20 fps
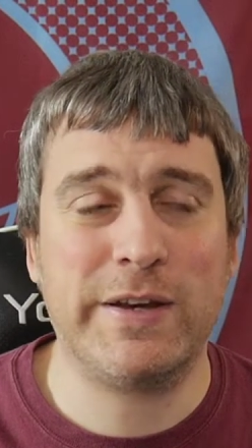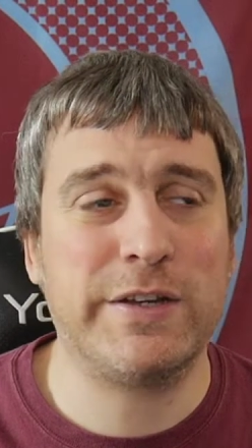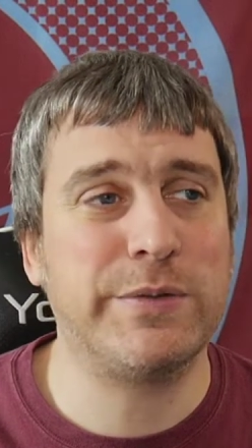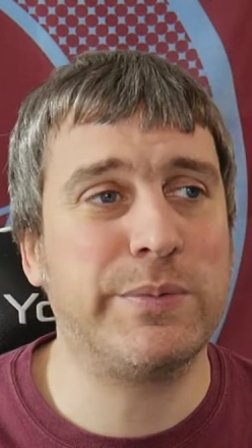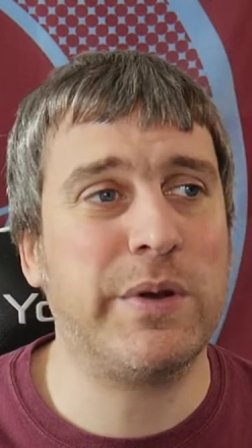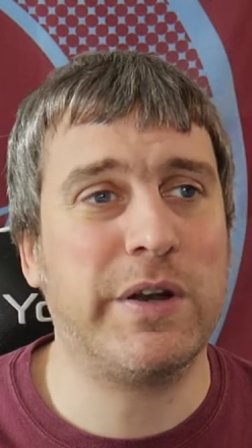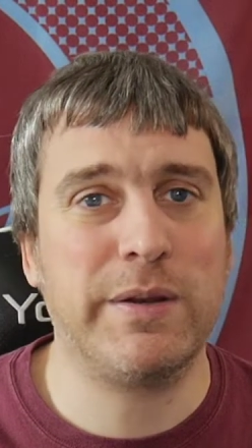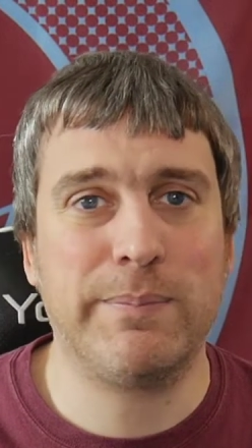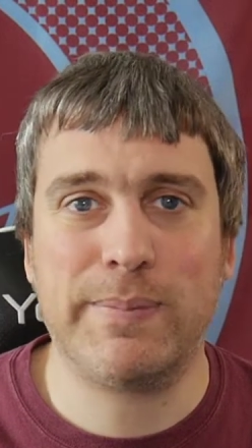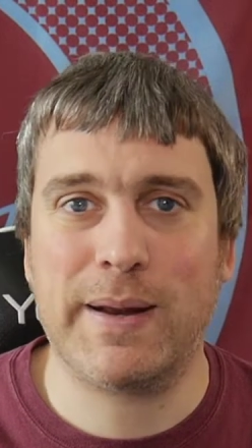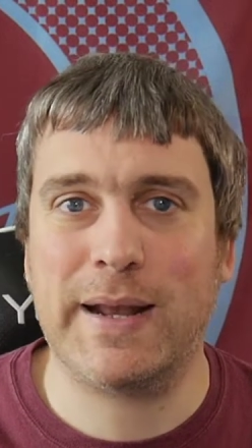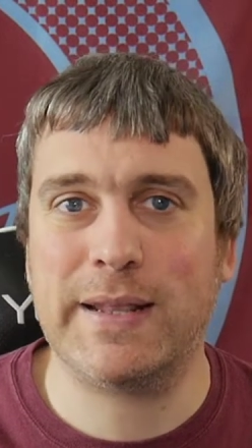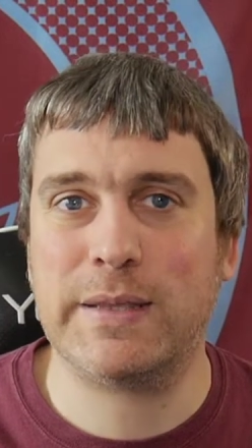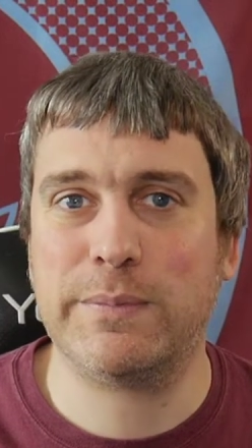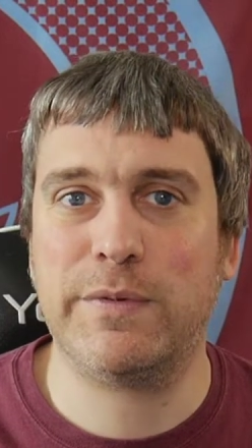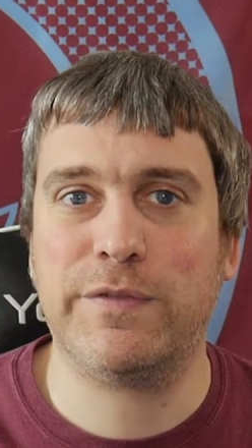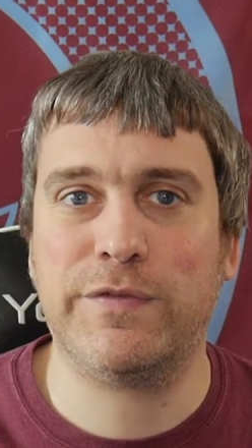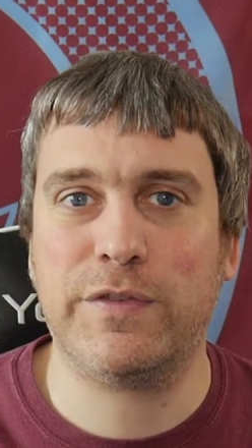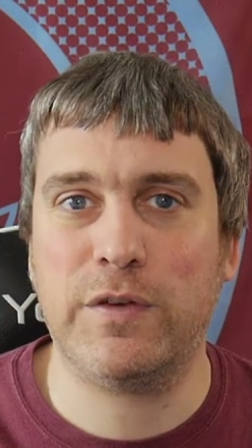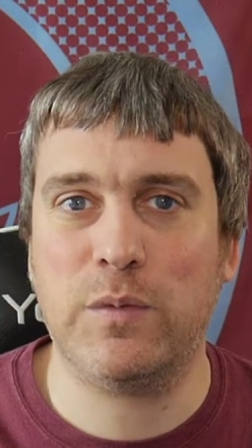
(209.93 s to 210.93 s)
because we only played
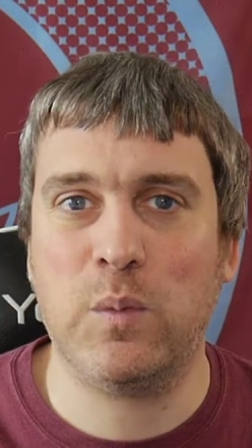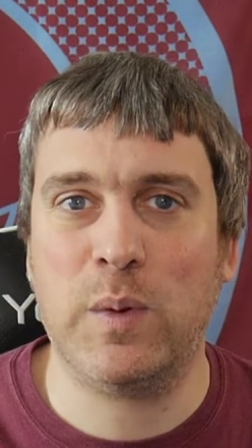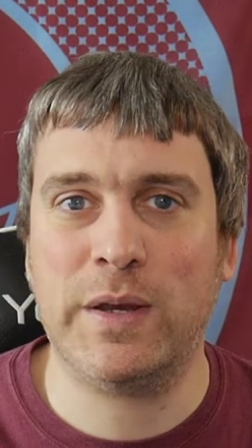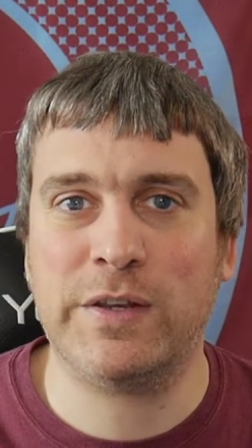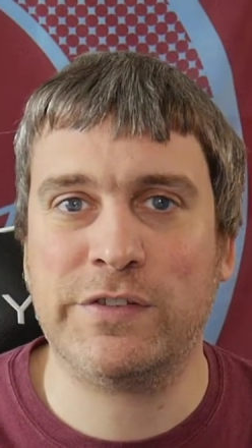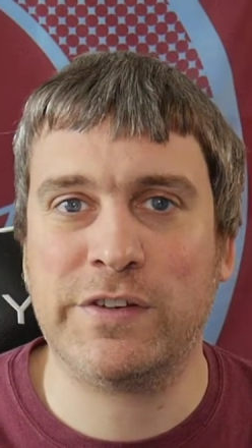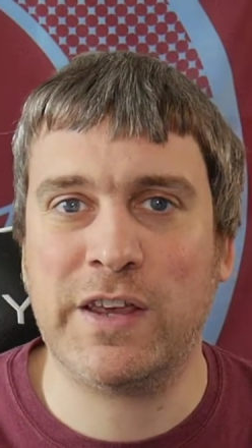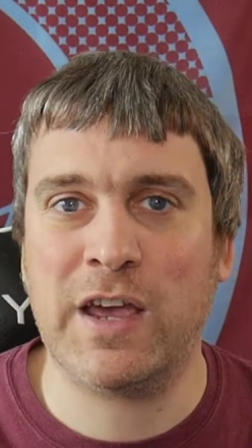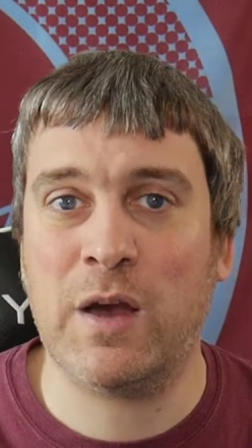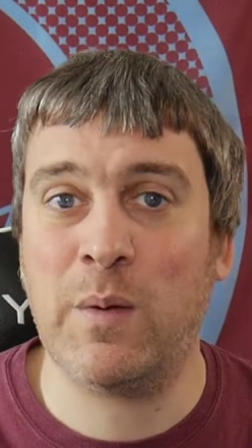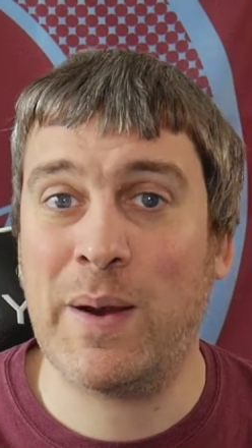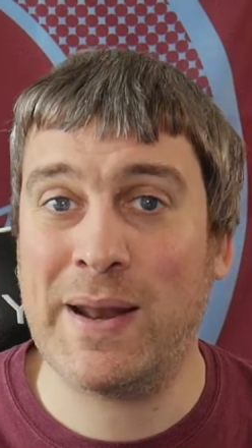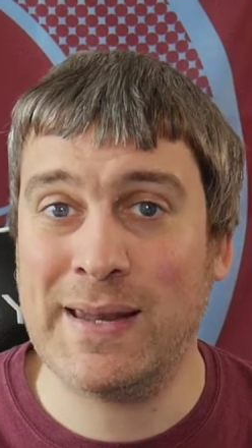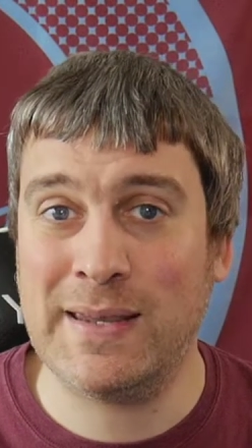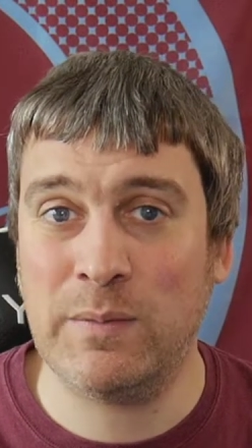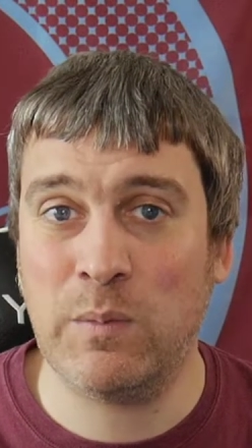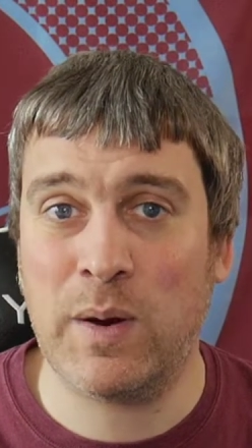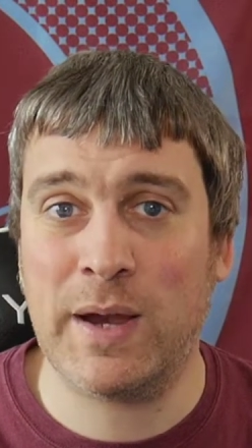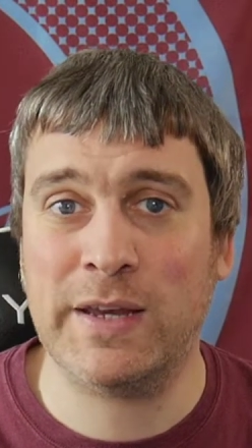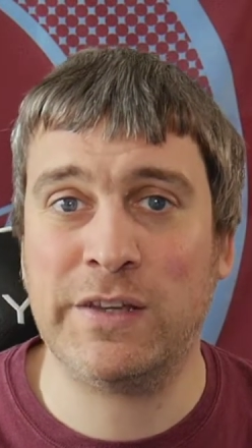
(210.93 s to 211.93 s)
them a few weeks ago
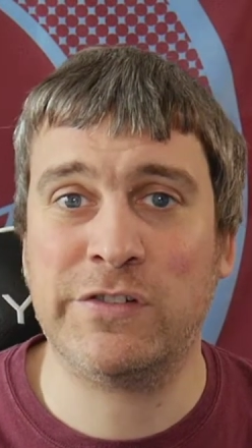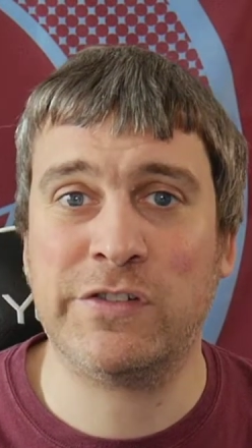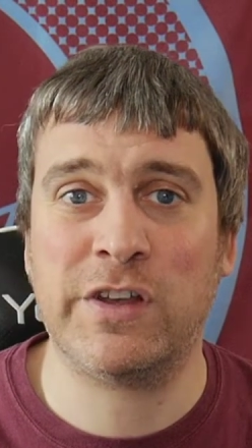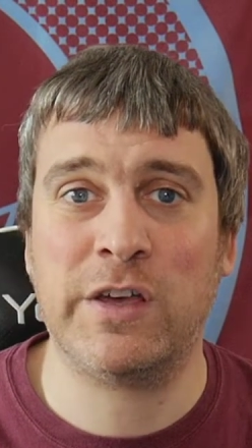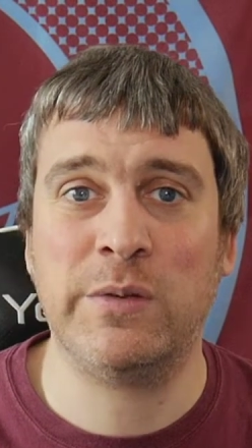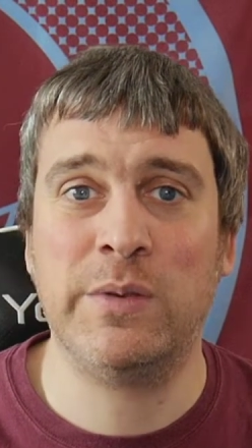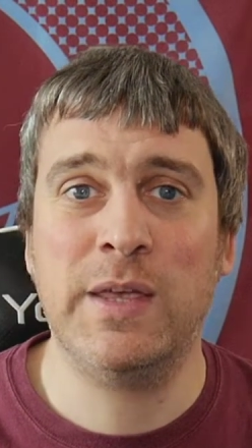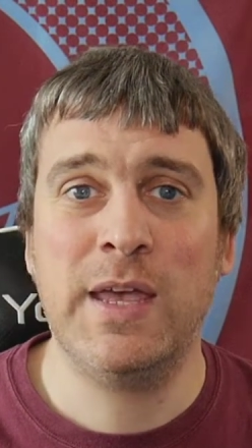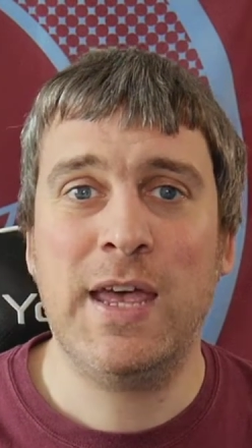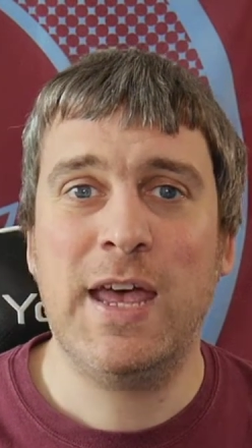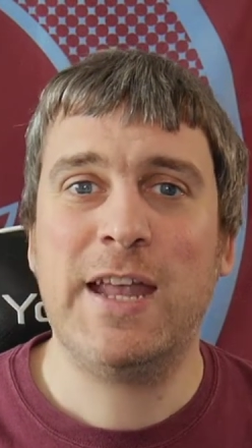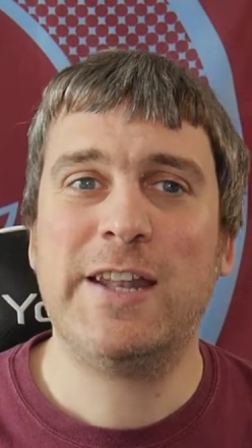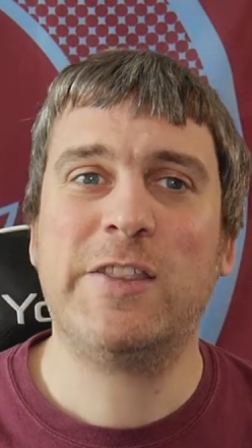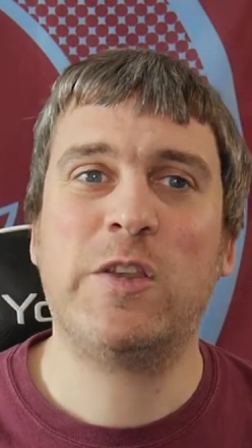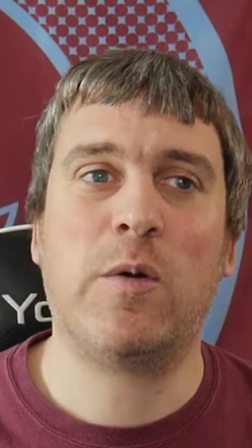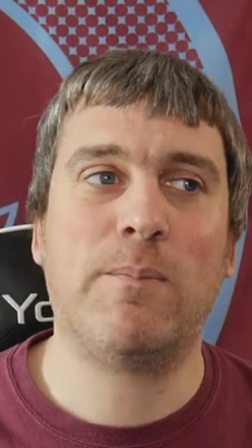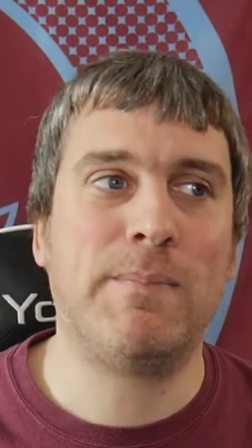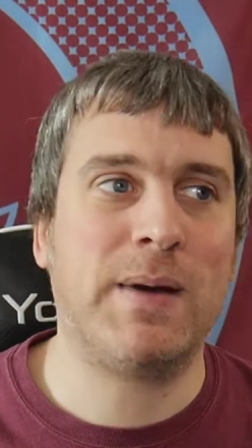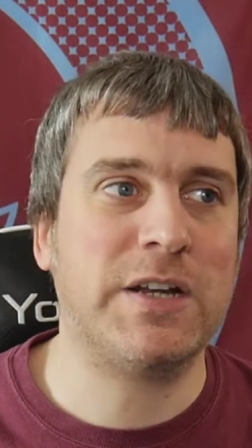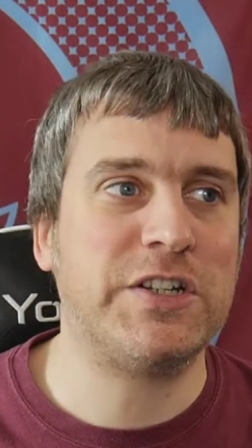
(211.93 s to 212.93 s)
anyway, so
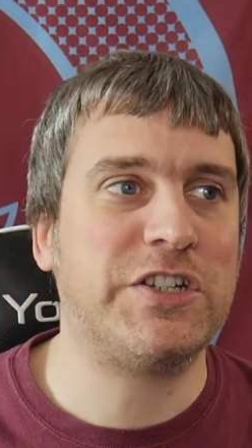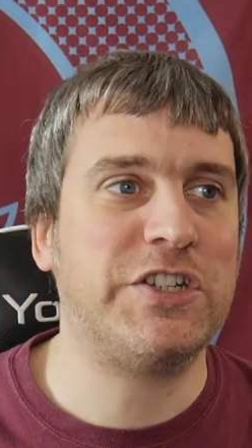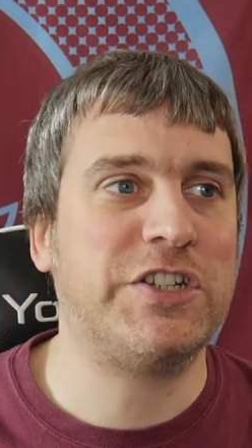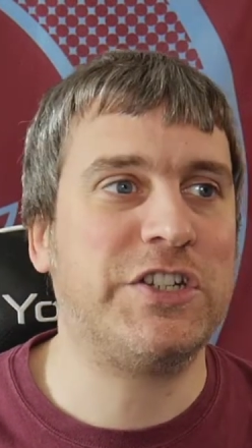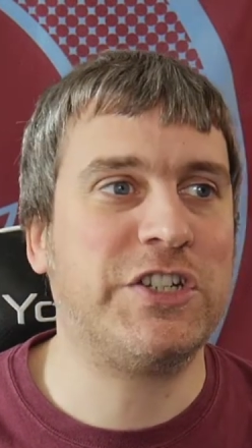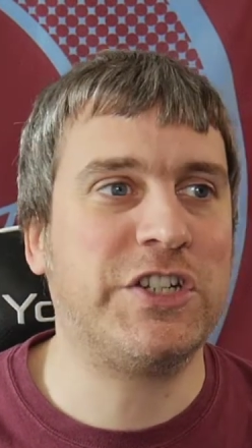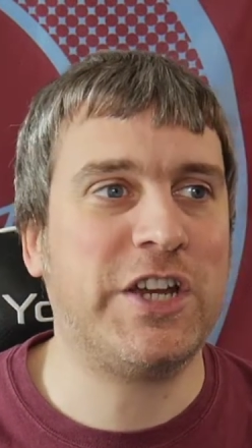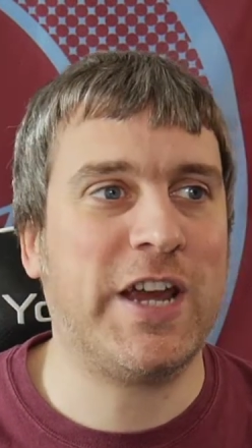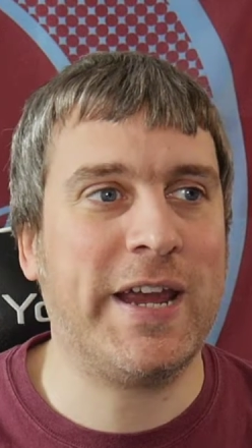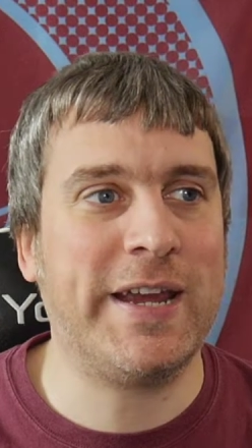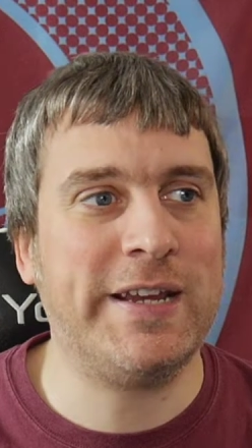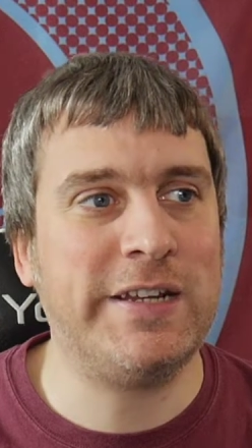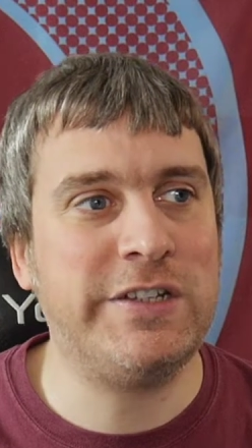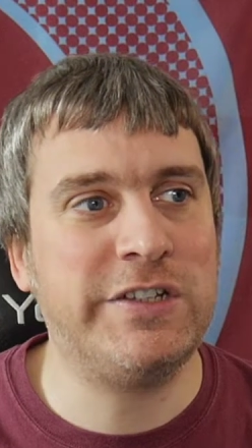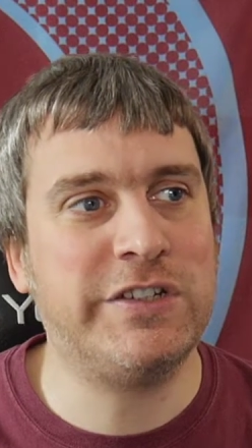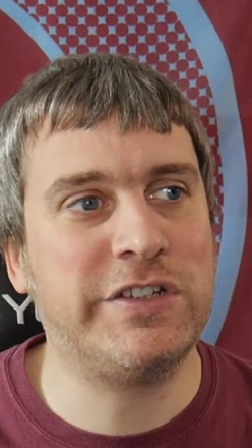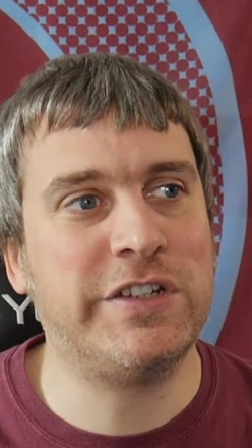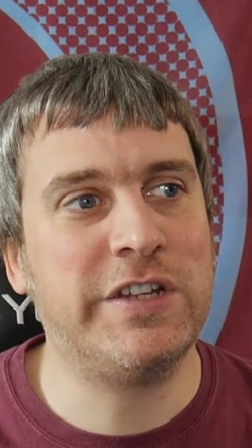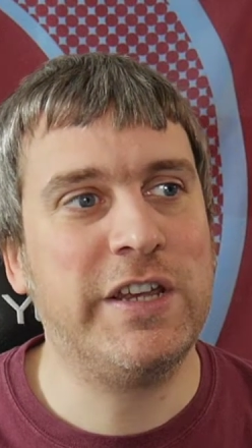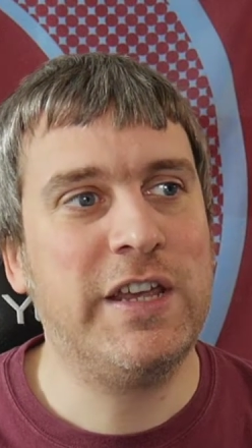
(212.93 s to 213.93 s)
not much has
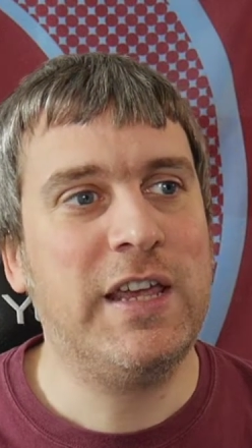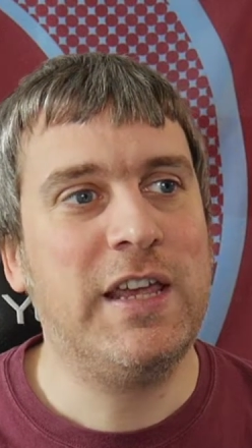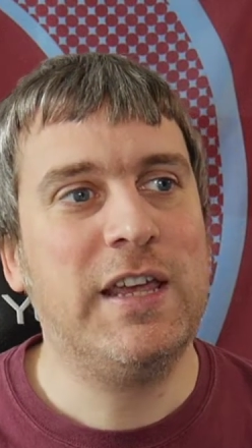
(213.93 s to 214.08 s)
changed.